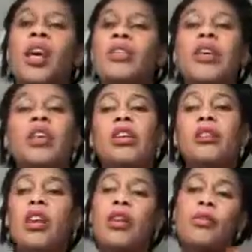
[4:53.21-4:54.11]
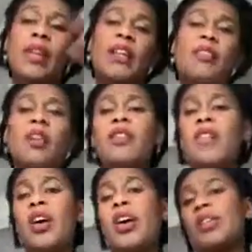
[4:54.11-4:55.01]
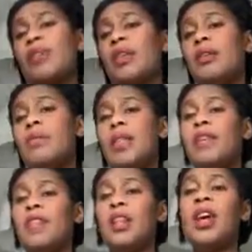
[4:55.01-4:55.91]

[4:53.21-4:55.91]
whether you believe the universe, whether you believe